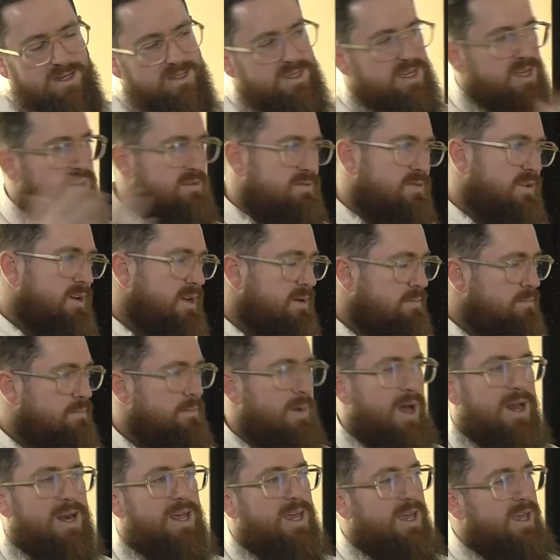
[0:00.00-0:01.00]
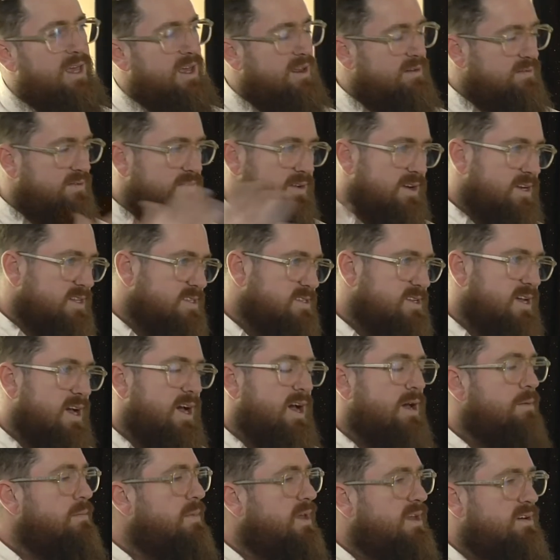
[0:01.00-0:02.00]
infinite money, infinite
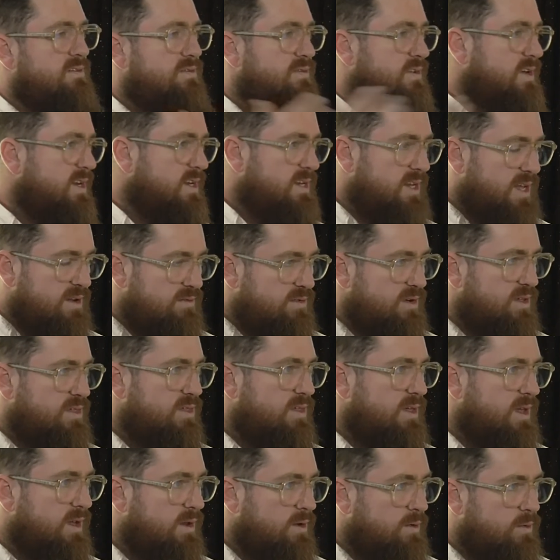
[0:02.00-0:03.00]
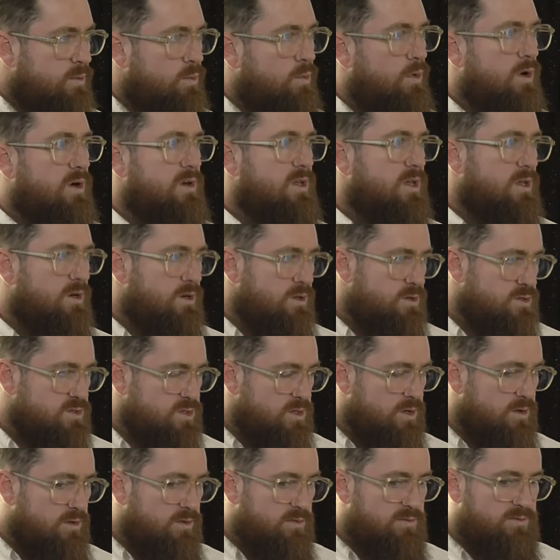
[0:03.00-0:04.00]
time, infinite everything. What can you
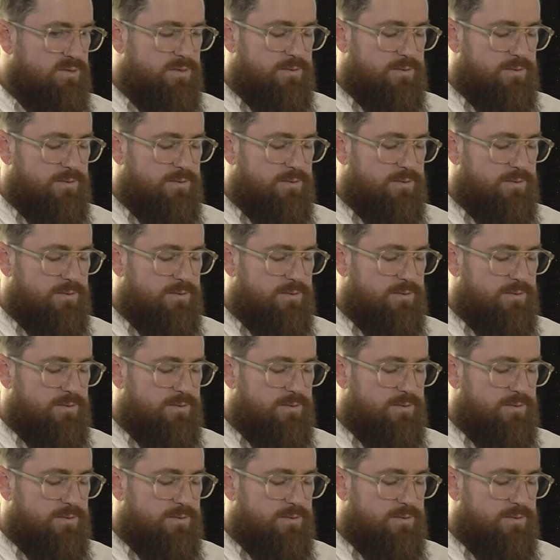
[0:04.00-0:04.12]
solve?